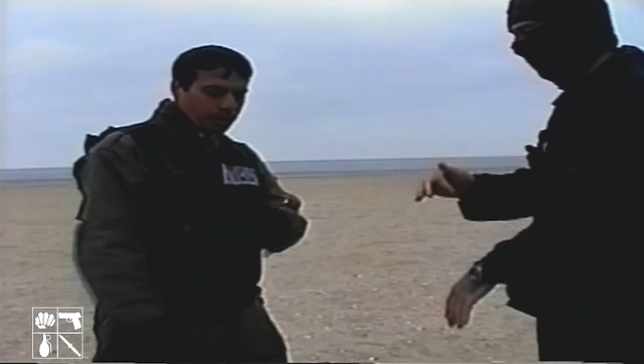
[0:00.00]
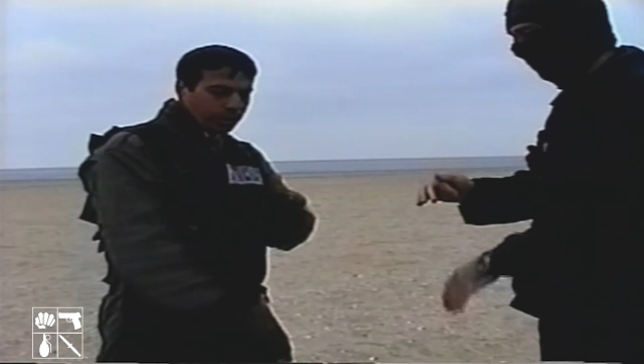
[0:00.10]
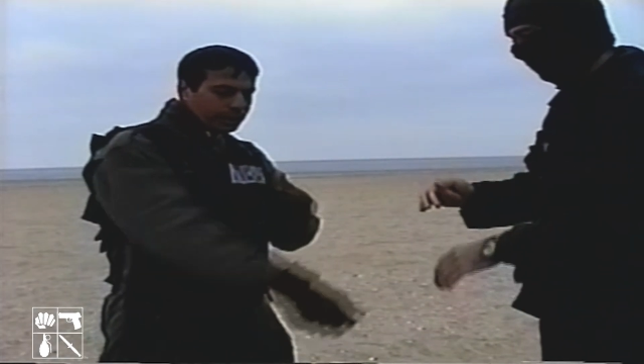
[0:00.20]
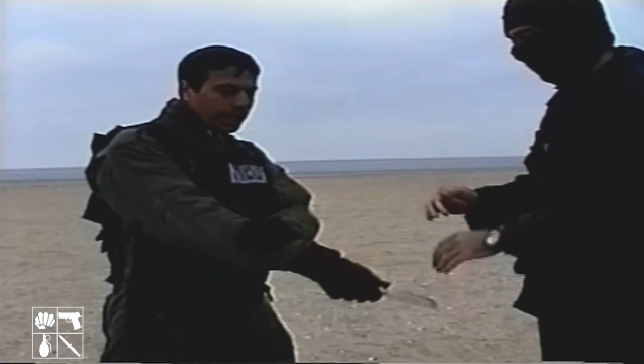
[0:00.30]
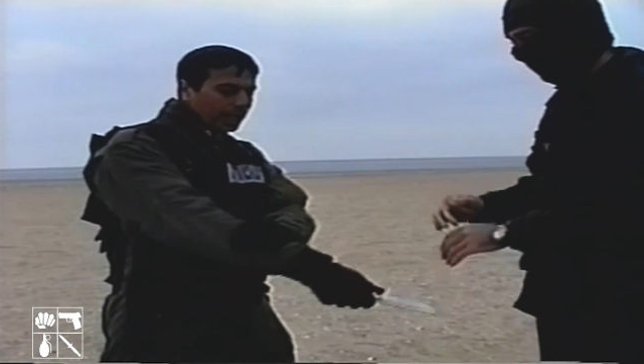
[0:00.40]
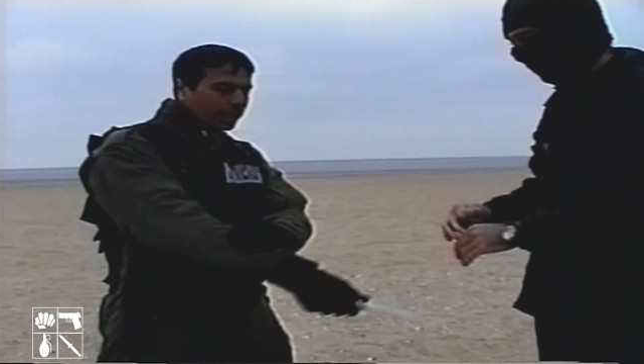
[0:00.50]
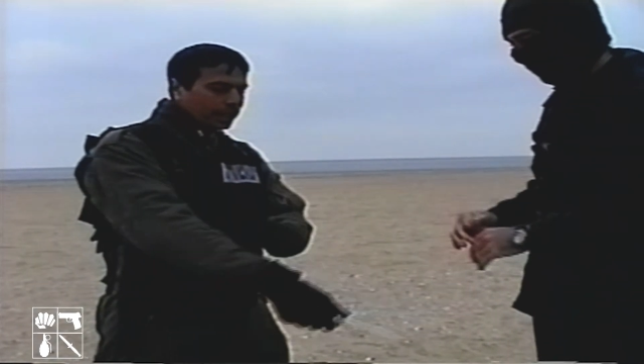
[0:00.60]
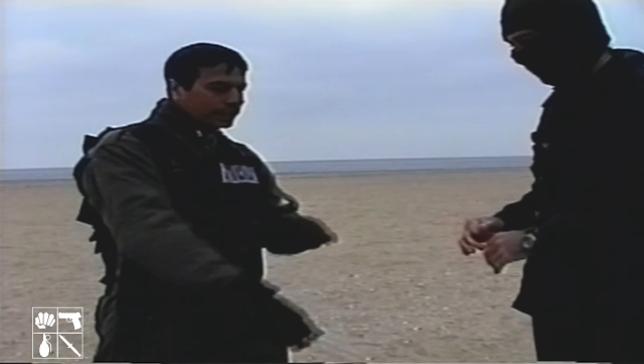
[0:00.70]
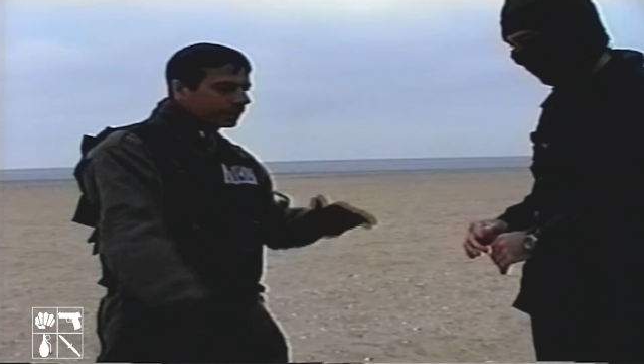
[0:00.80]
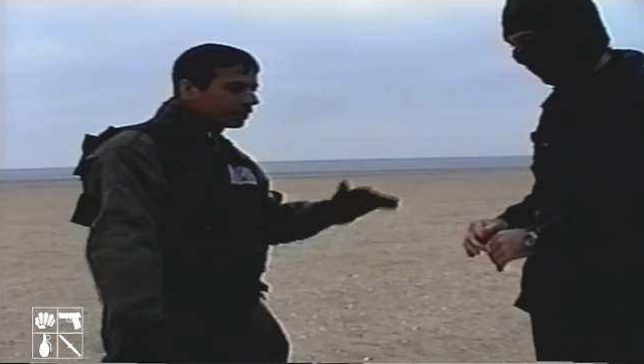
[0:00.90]
because then he
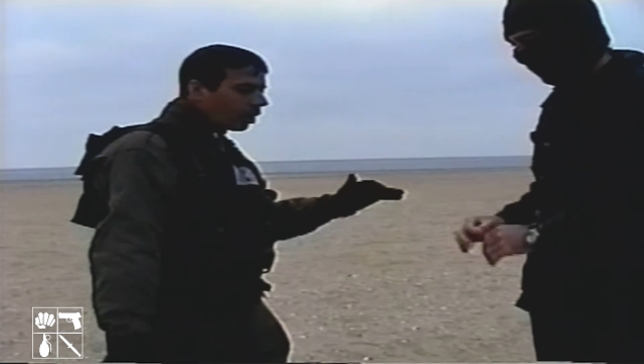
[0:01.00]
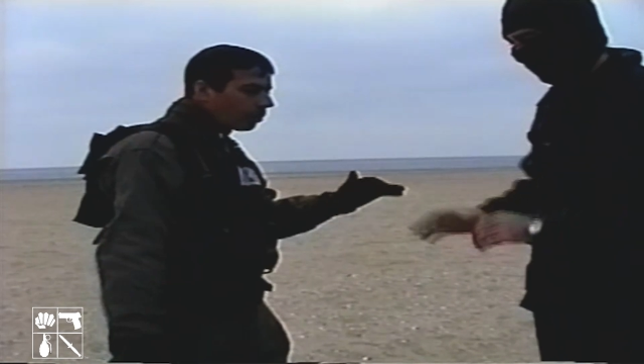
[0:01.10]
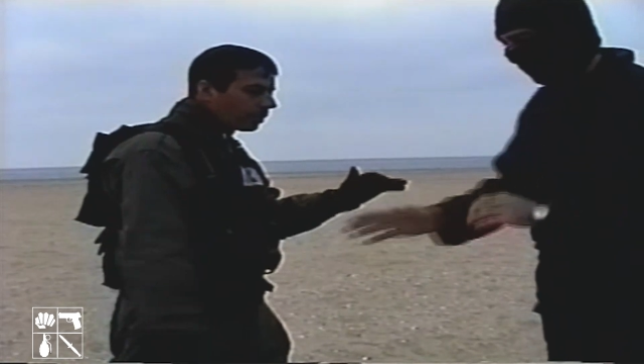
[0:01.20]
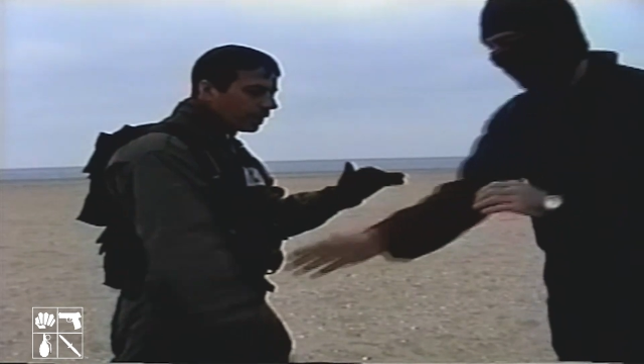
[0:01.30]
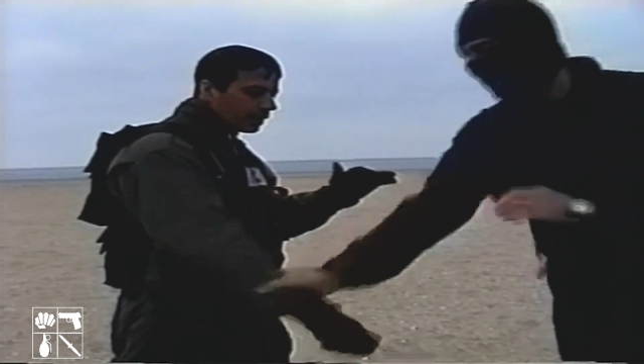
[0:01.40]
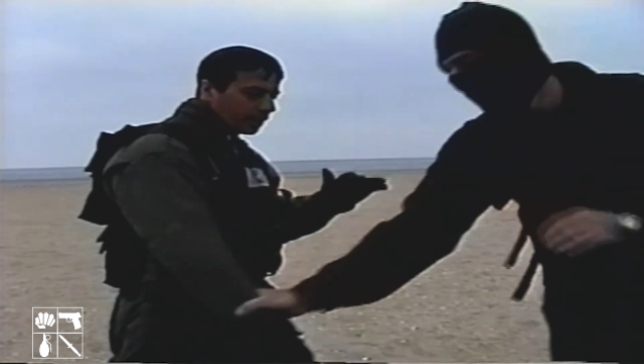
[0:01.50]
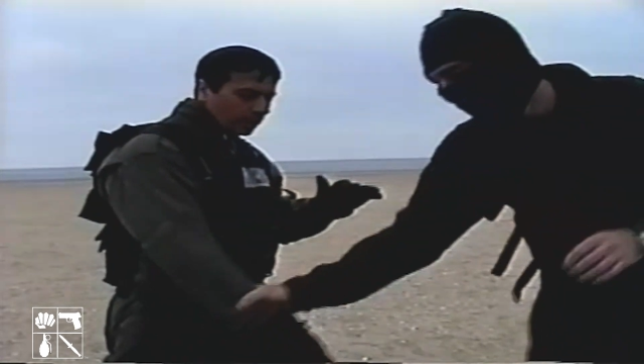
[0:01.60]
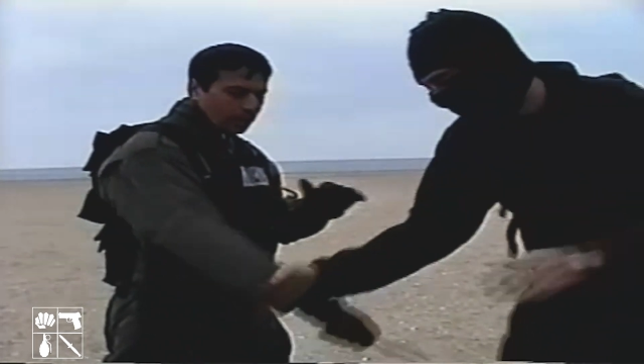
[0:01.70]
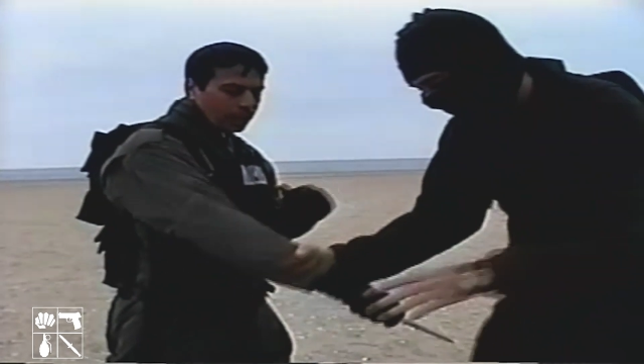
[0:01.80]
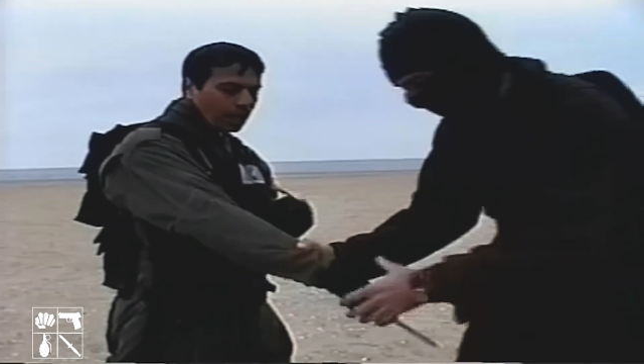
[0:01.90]
can stop it
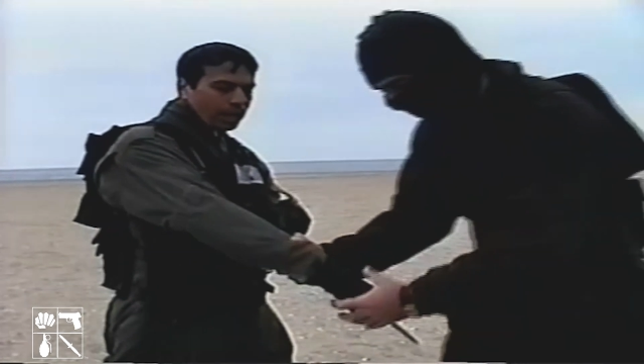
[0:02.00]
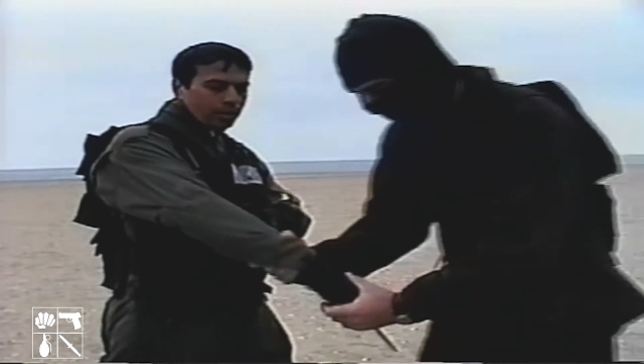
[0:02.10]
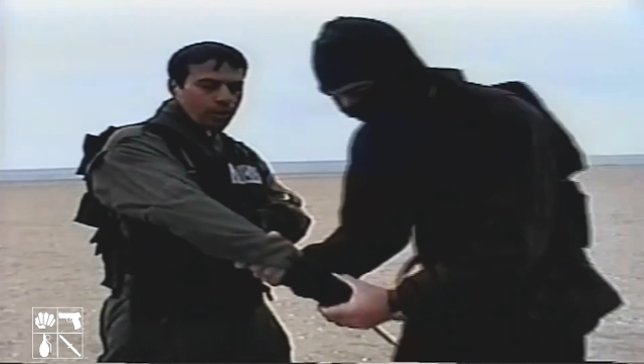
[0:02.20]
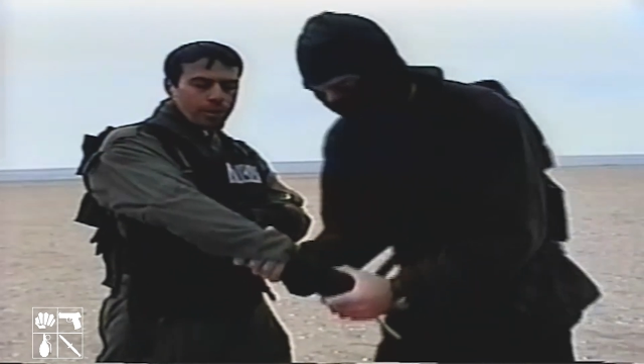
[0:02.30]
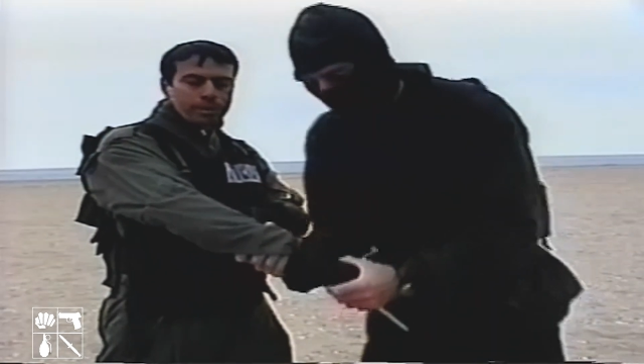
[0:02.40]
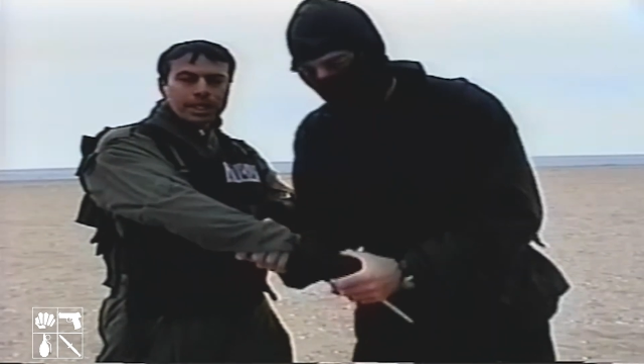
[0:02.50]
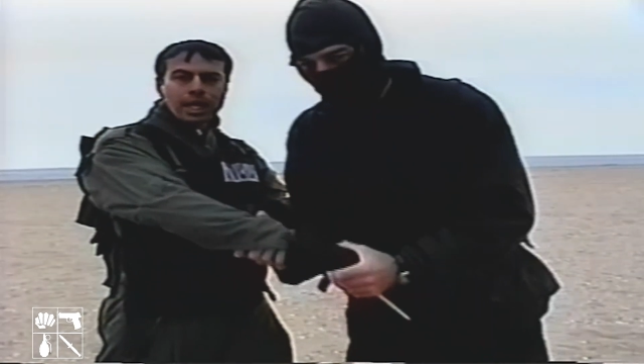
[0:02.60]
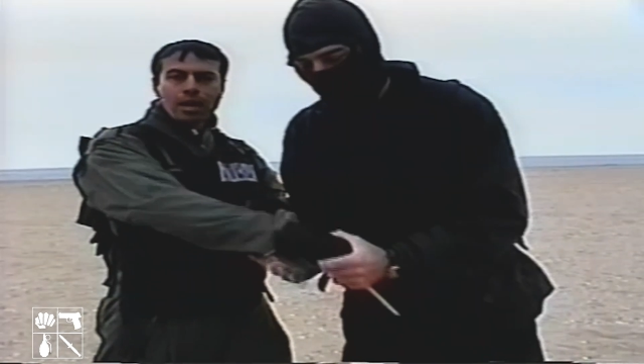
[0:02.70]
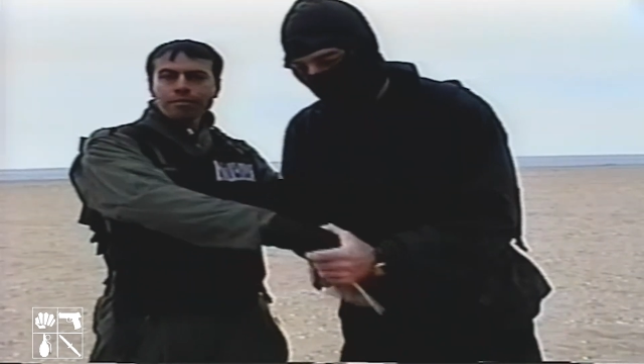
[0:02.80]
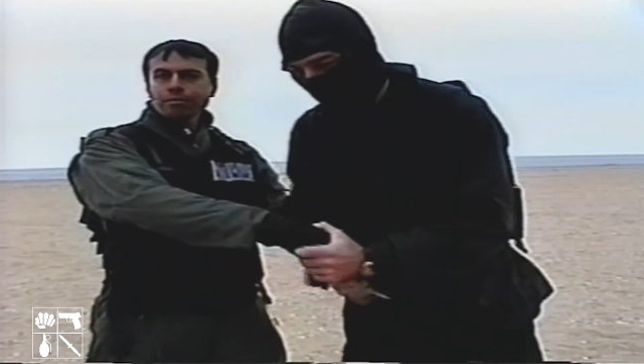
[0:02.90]
and grab the
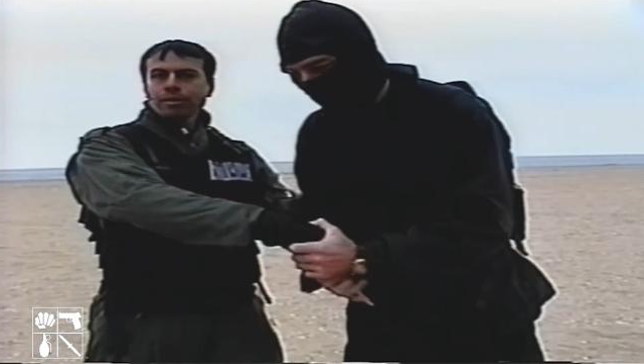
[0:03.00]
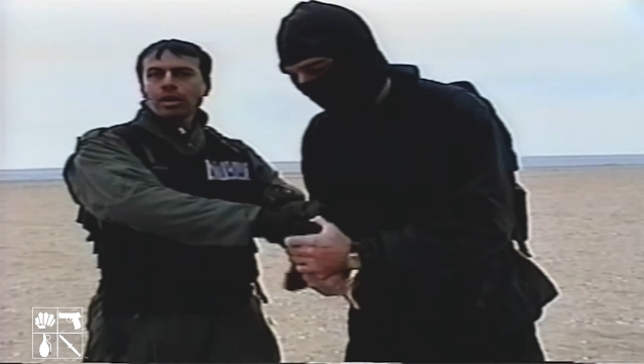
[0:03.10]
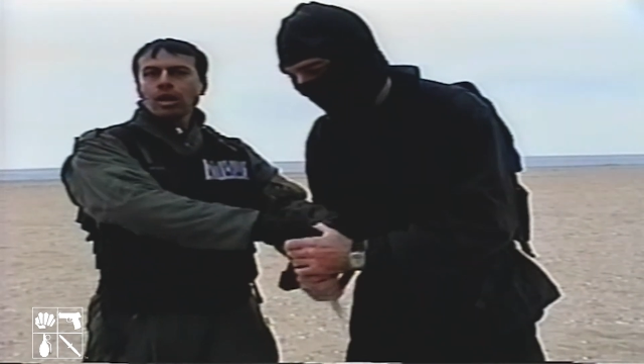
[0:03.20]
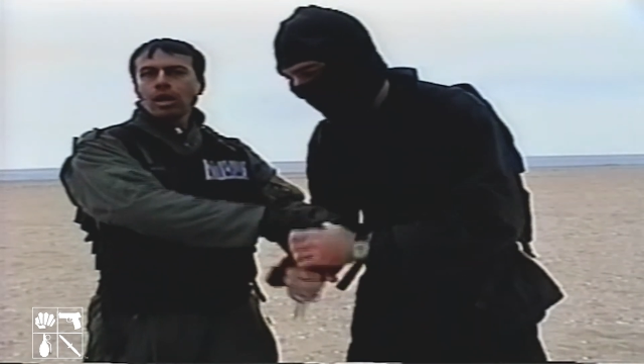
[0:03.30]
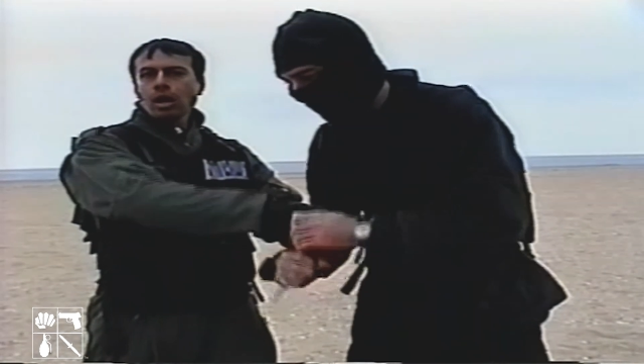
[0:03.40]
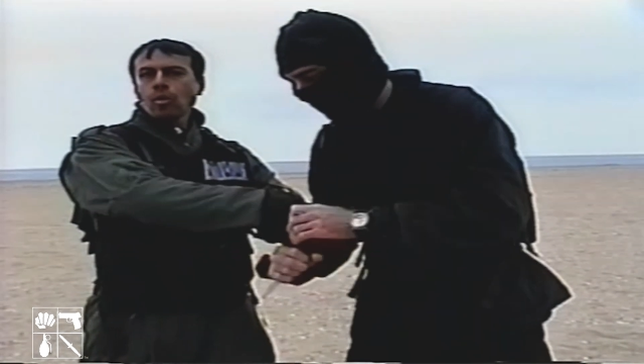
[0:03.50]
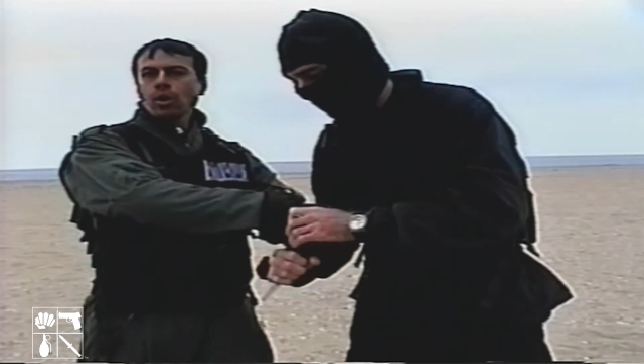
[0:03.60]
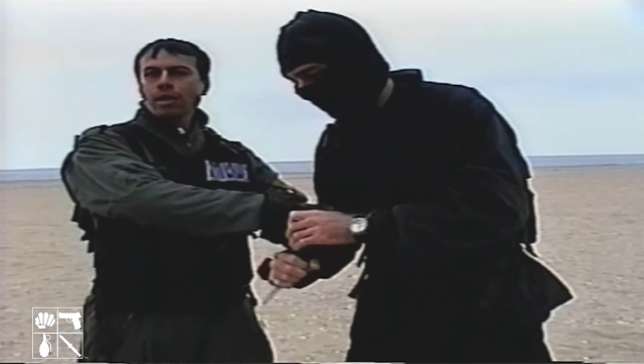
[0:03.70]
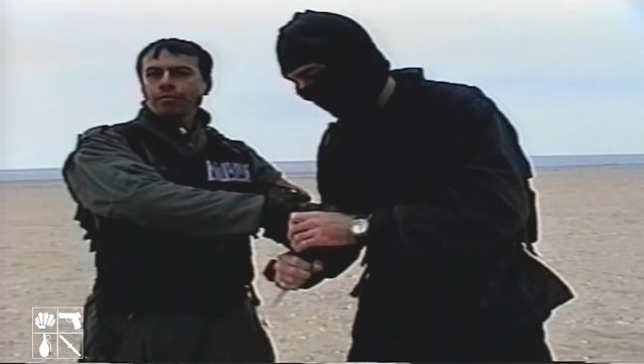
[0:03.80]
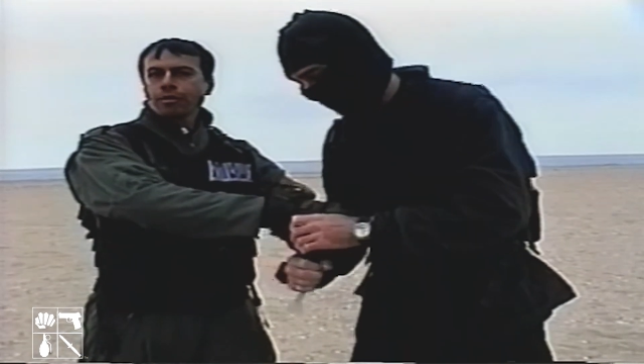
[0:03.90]
knife
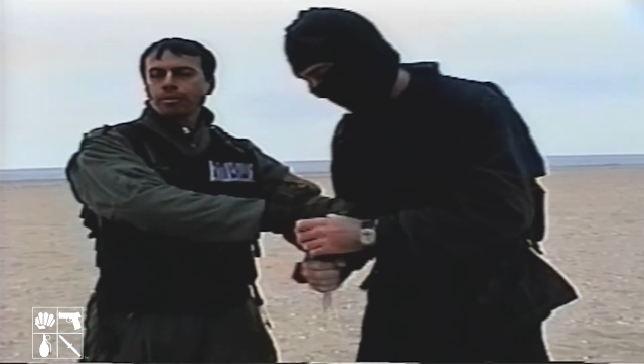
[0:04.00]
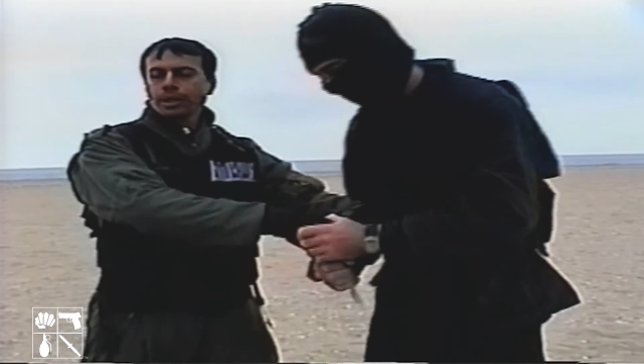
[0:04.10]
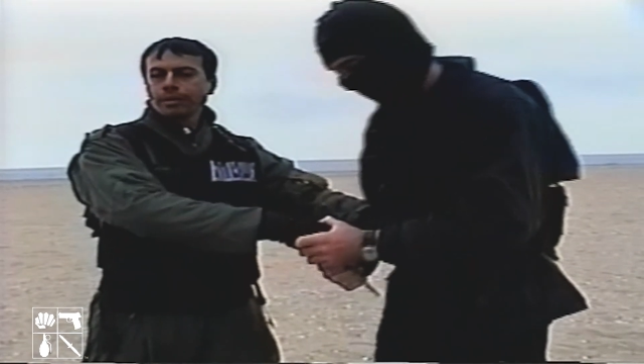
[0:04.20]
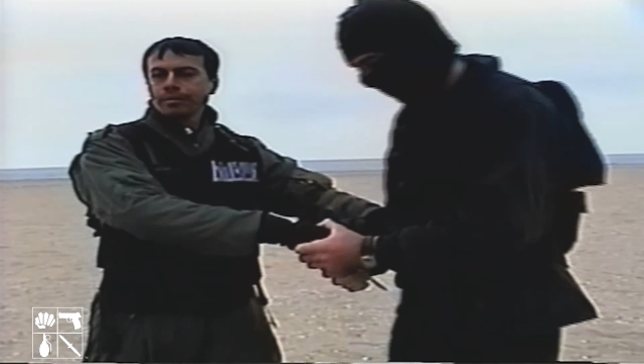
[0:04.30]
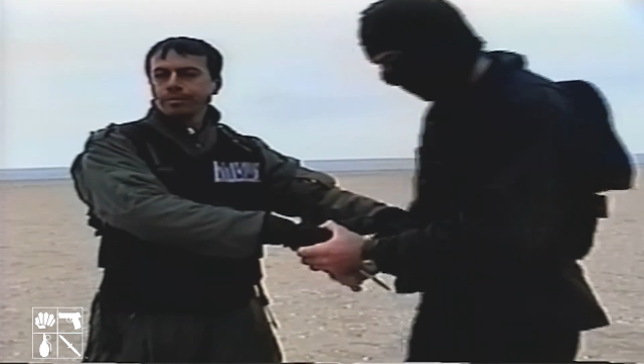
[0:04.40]
away from me.